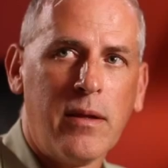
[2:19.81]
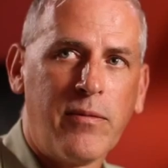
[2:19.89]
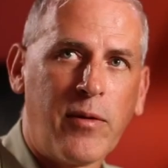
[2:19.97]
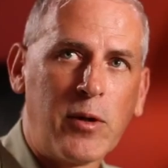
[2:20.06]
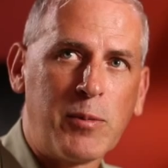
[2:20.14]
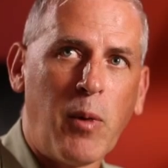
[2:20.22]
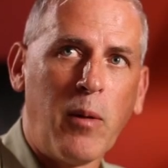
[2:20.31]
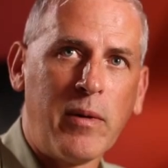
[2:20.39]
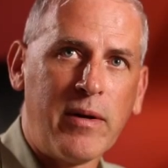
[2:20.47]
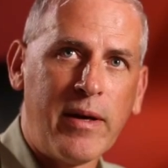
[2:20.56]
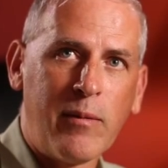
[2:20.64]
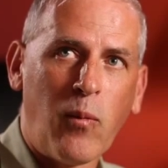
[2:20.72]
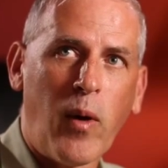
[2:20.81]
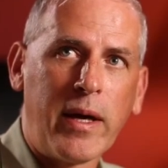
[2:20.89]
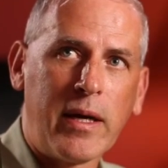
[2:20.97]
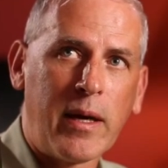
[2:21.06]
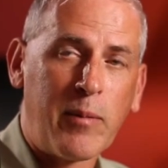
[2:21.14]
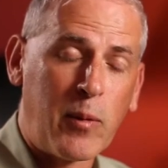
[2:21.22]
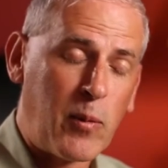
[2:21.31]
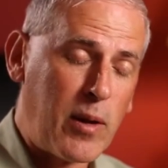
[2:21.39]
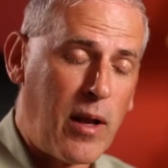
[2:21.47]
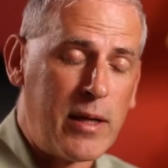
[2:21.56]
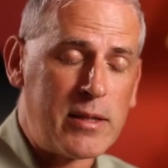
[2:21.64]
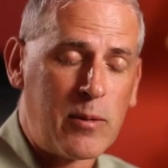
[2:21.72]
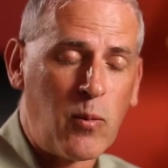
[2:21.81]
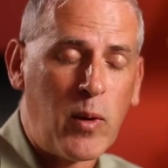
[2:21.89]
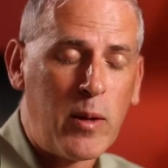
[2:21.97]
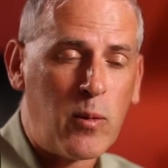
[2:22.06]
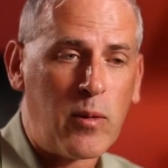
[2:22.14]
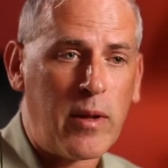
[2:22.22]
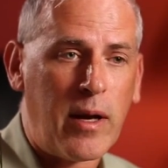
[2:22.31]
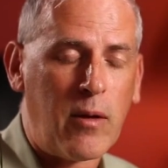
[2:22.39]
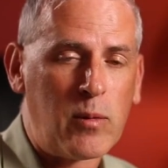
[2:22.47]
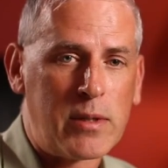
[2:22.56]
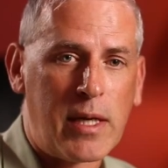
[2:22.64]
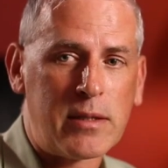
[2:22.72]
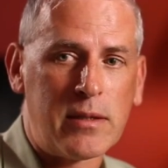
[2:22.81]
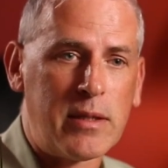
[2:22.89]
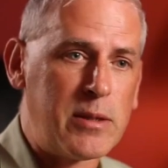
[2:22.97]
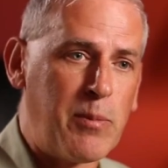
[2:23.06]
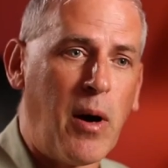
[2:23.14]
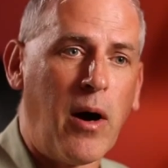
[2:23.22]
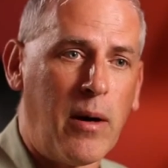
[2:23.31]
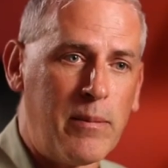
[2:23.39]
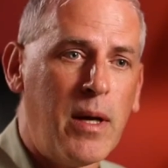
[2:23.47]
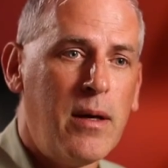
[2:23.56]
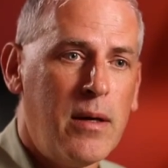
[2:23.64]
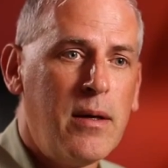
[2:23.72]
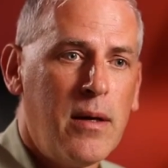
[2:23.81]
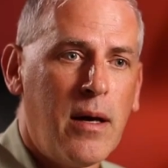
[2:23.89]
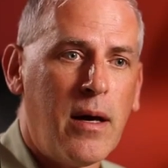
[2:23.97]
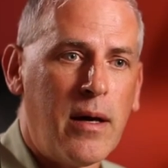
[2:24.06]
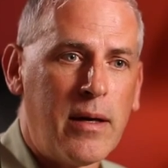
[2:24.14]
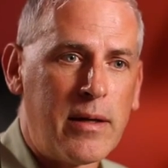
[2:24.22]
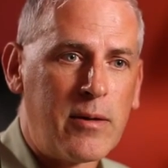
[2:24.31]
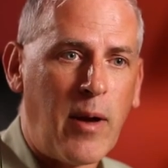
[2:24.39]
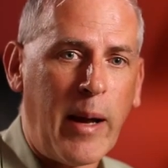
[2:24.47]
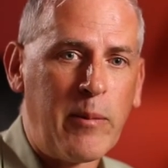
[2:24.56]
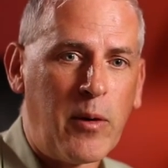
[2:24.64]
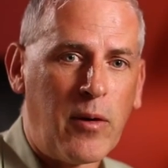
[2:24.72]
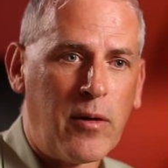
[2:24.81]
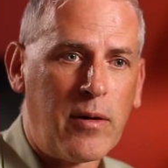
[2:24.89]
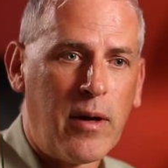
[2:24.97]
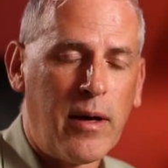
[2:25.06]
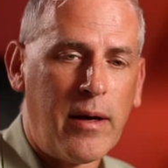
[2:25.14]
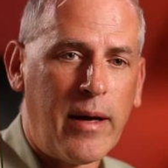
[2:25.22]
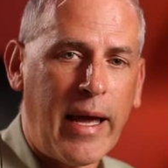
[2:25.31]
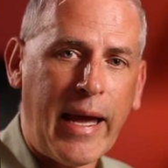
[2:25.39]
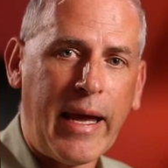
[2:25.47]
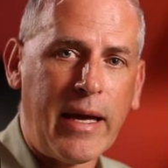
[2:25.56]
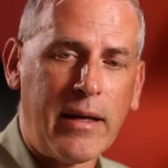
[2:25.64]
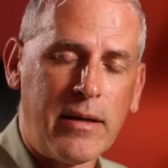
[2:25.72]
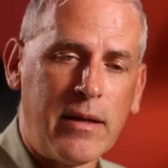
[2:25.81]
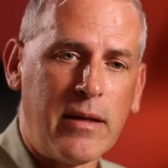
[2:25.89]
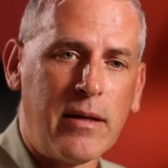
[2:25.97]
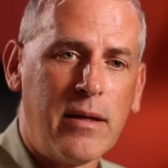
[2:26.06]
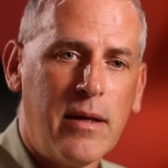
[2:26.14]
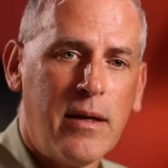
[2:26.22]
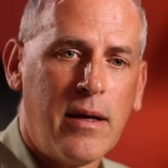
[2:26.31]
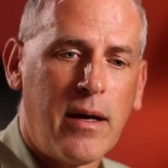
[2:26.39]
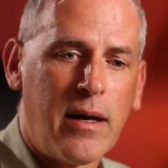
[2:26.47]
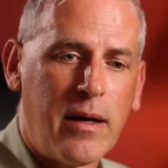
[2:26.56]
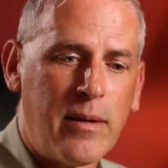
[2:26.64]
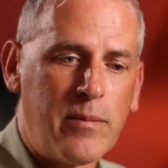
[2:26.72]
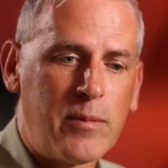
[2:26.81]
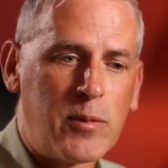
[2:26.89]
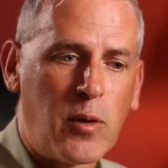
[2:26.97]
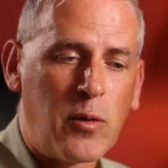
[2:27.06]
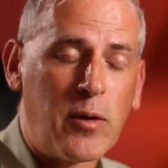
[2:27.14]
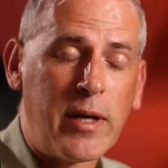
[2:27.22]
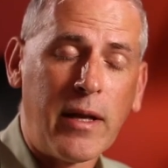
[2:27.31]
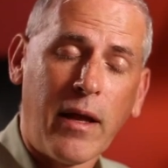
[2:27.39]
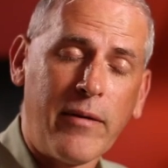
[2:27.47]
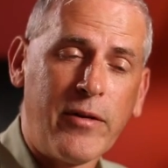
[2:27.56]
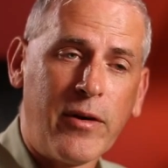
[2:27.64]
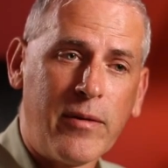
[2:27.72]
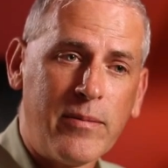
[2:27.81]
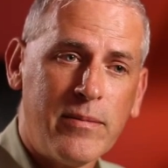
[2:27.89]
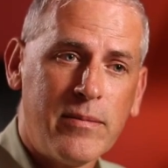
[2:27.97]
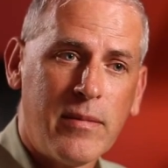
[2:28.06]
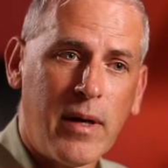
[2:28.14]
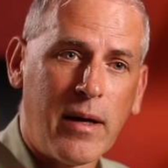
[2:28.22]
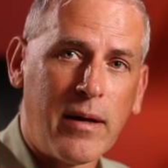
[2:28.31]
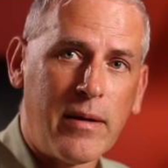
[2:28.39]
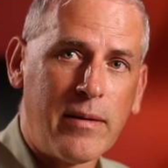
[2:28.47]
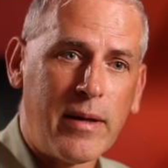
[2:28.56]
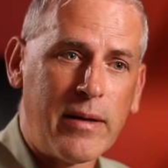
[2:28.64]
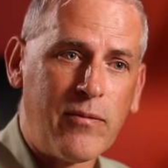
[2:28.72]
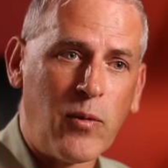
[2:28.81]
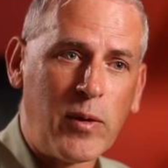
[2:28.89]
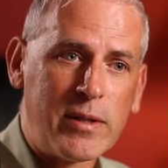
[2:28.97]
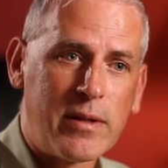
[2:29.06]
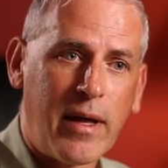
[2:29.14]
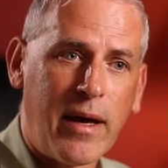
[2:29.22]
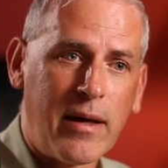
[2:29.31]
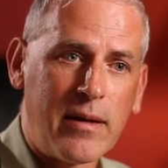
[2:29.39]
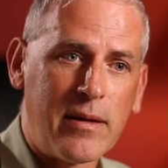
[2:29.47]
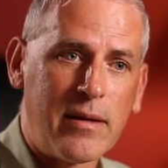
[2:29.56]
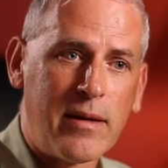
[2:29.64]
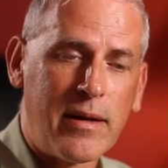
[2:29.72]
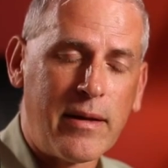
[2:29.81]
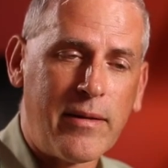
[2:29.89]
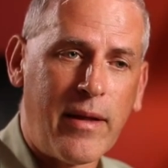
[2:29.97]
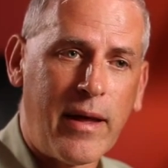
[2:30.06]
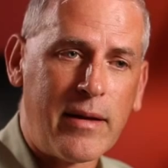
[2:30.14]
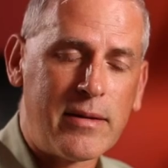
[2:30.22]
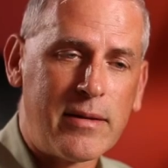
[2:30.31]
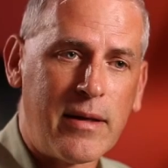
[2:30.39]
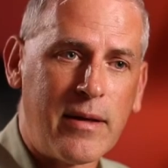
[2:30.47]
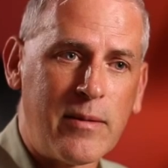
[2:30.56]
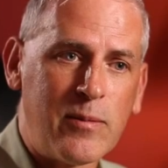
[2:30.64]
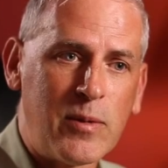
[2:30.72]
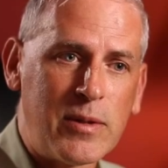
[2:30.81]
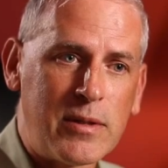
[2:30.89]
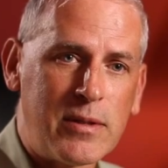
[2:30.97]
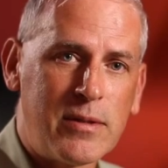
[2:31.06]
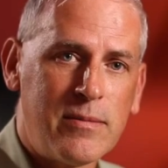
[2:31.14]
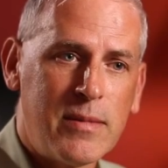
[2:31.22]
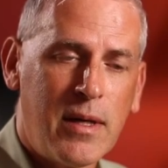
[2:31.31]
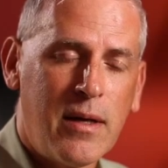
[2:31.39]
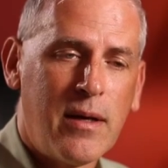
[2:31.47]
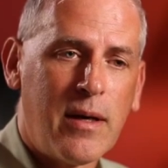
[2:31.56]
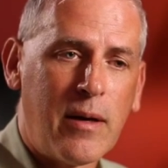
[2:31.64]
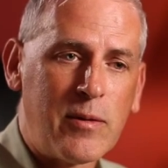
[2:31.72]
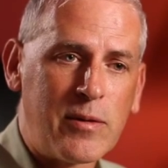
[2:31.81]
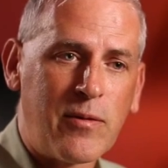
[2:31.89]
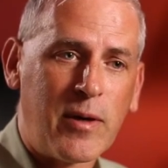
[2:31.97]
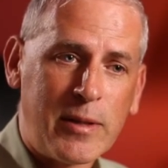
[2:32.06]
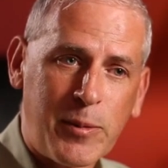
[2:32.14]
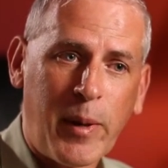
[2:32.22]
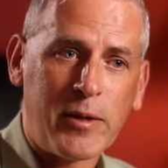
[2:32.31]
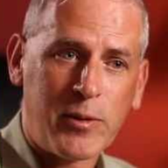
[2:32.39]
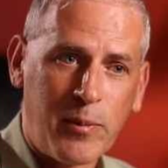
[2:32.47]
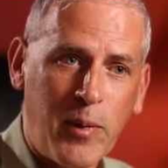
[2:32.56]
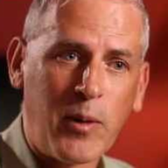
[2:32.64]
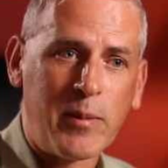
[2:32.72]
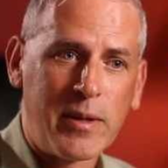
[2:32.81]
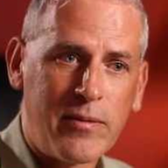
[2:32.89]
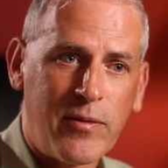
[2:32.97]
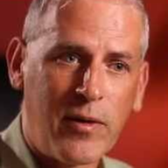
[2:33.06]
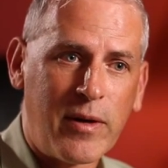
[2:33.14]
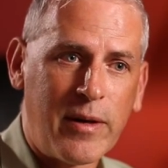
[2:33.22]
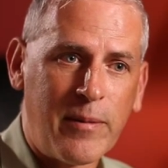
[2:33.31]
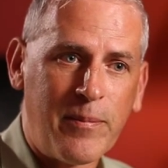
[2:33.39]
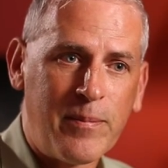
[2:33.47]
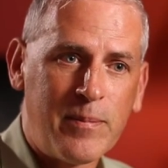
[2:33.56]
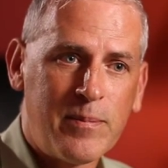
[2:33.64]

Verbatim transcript: The first moment of him waking up and realizing we were there was actually his mom. I grabbed her uh, hand and um, told her he loved her uh, and voiced that, and, and that uh, was that was a very special moment for him.